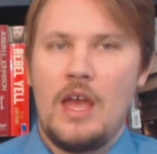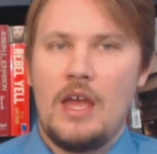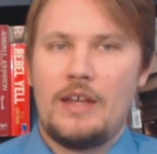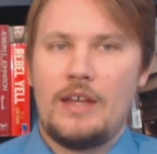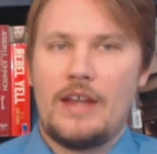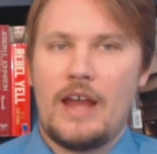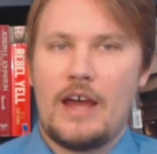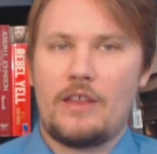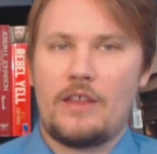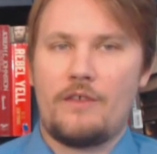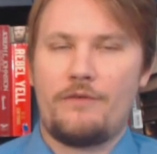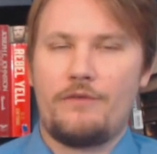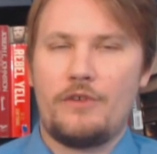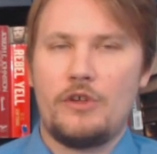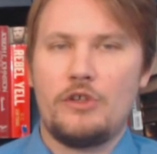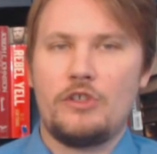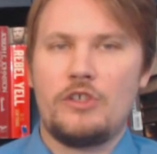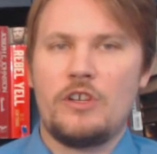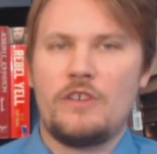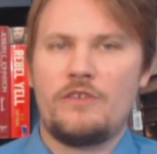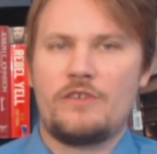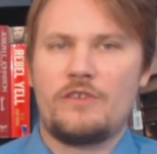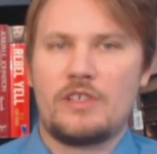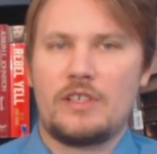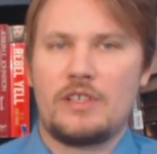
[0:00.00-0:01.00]
Now, the
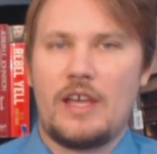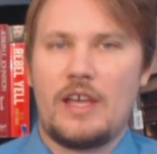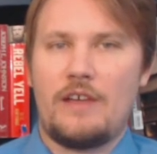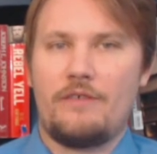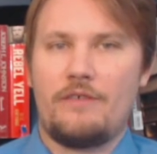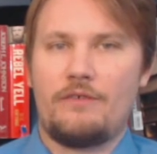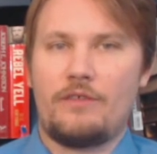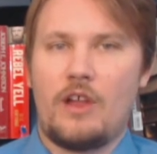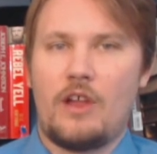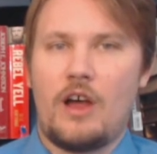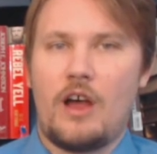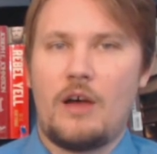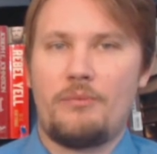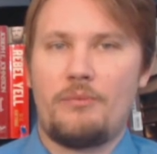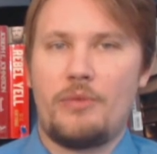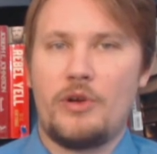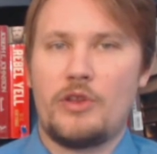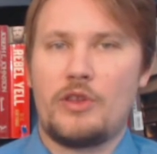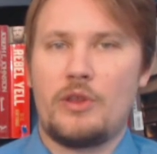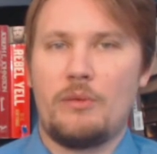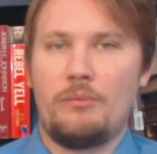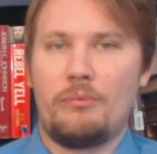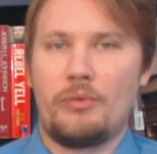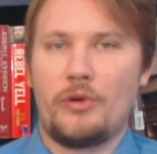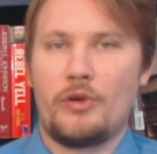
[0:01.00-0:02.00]
Fugitive Slave Law
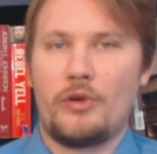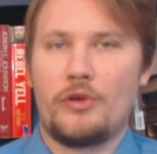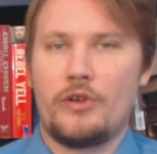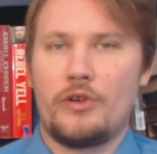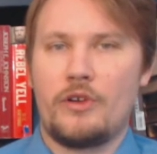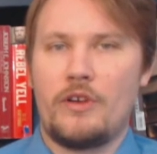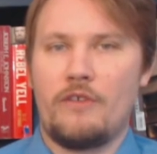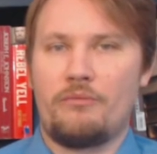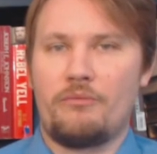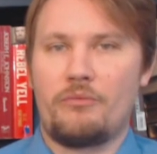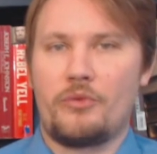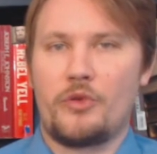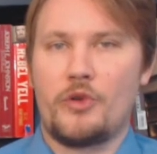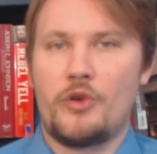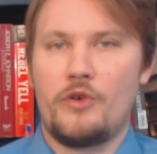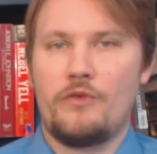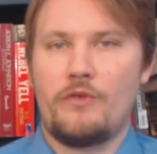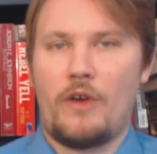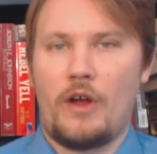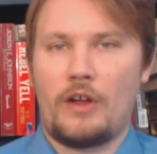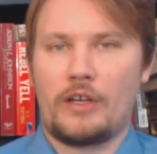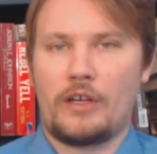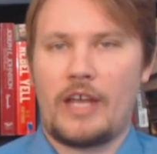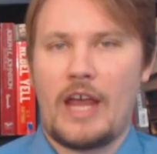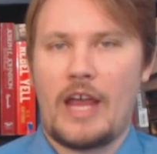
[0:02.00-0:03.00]
put the burden of
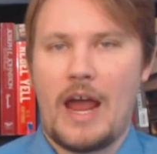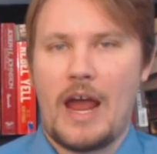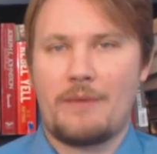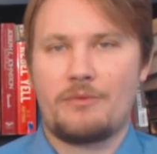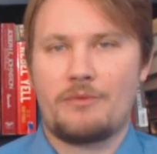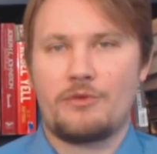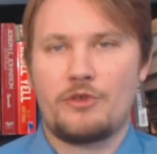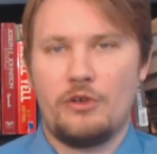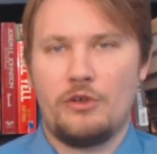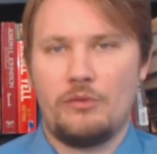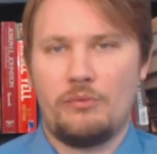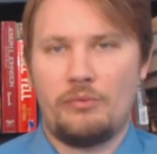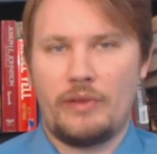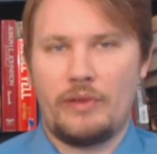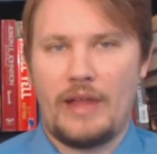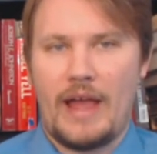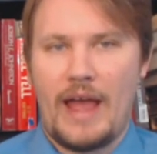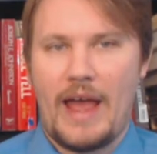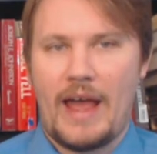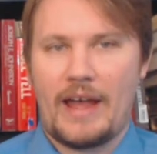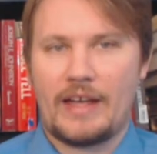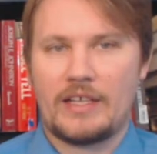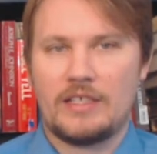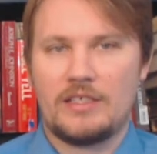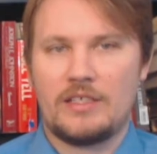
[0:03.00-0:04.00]
proof on captured
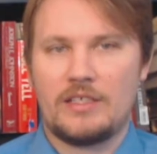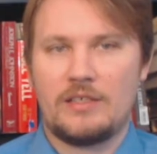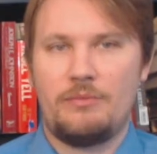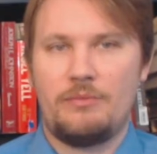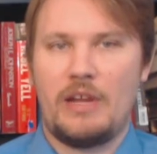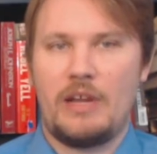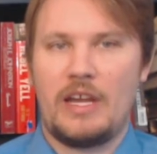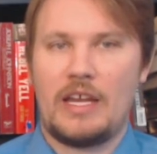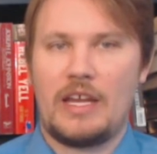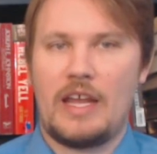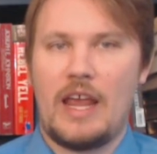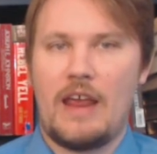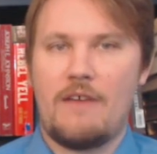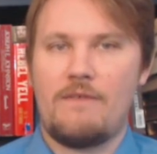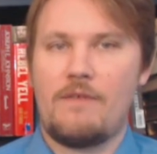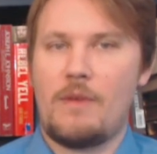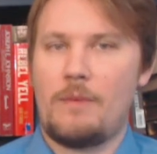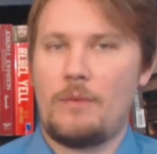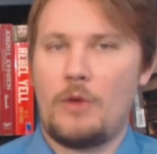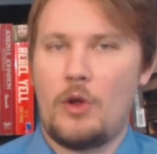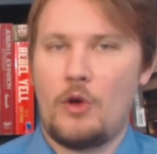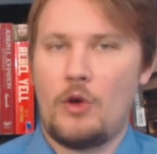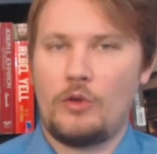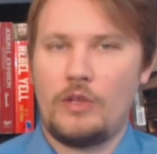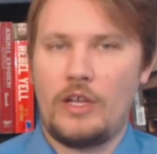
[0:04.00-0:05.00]
blacks, but it gave
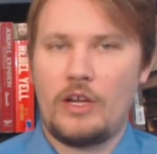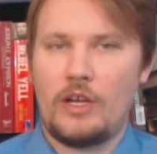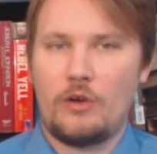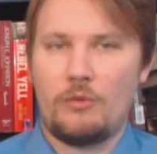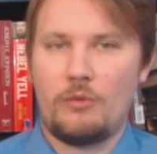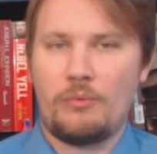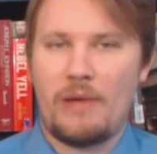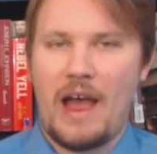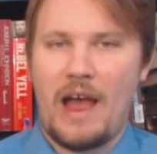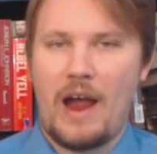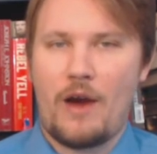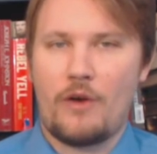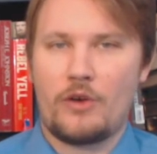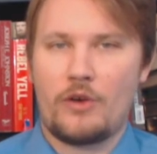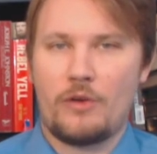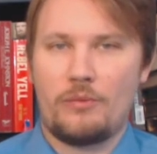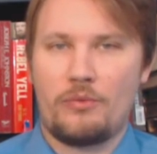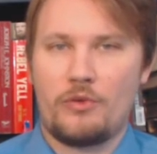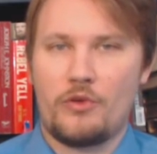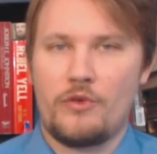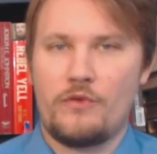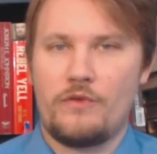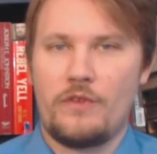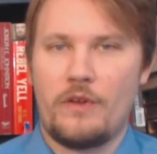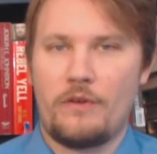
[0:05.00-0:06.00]
them no legal power to
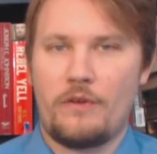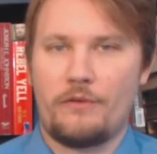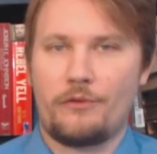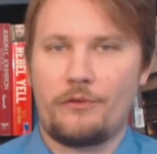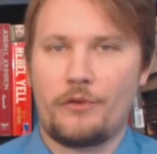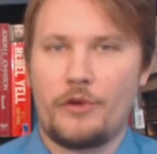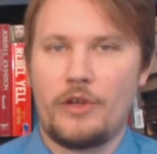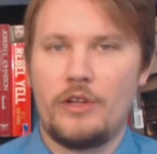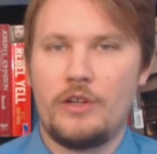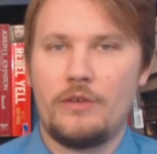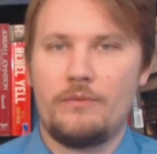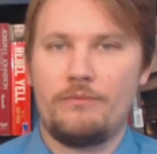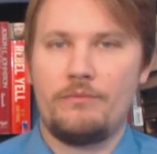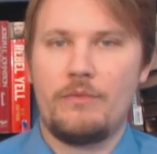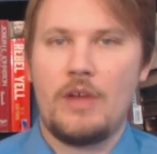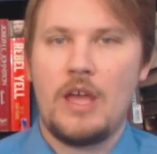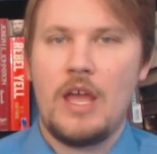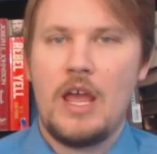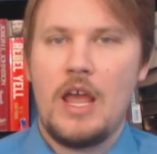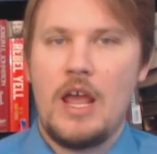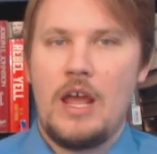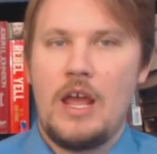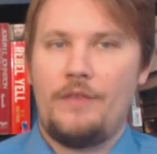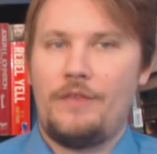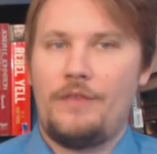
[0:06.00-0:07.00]
prove their freedom.
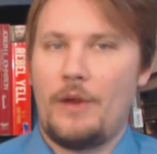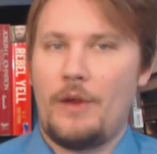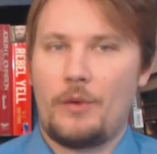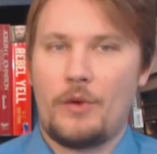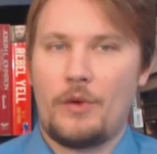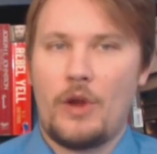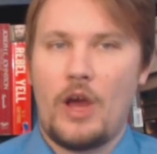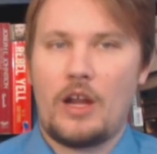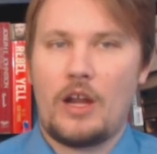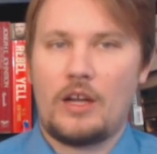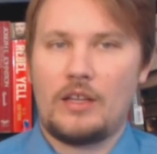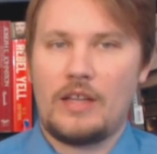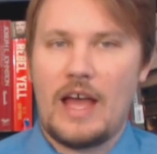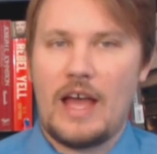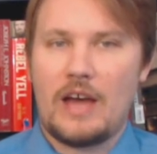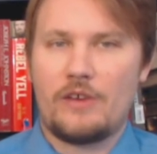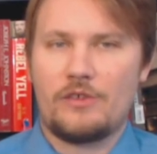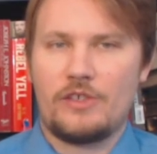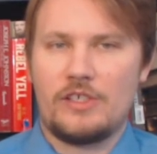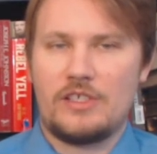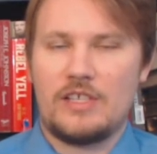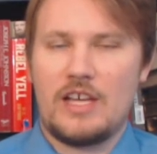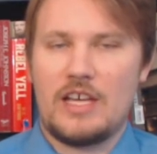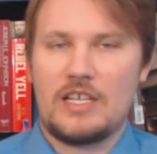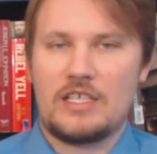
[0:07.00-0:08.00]
They were not
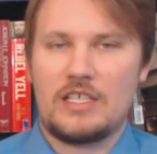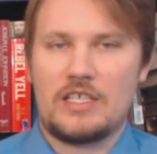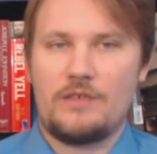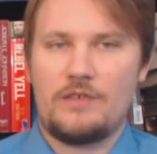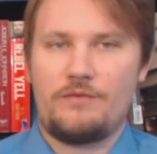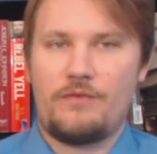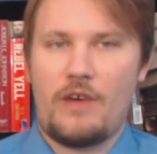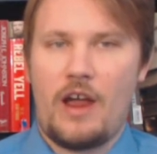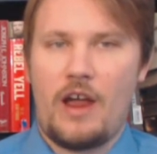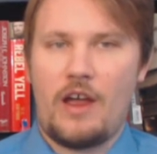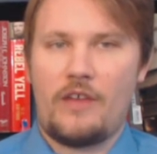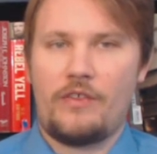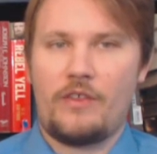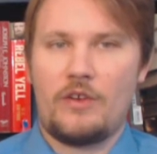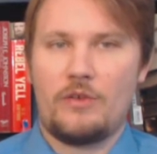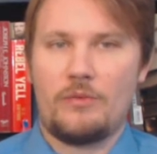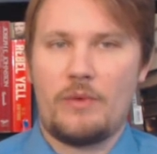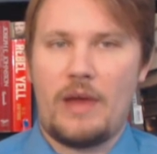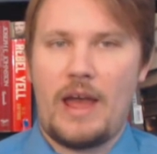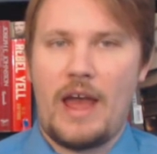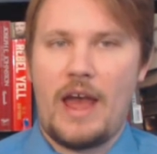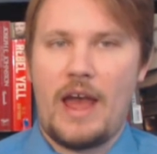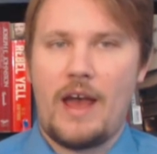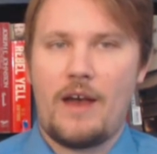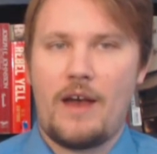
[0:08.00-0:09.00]
allowed to testify on their
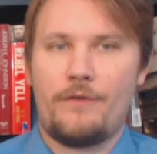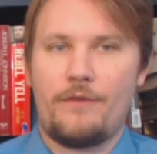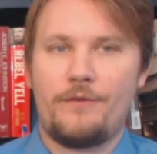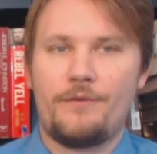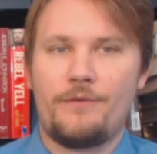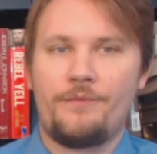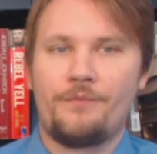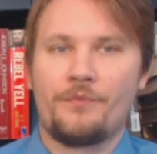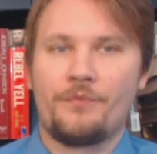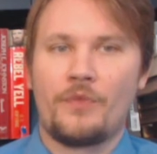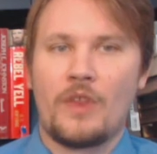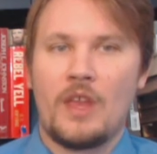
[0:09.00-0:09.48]
behalf.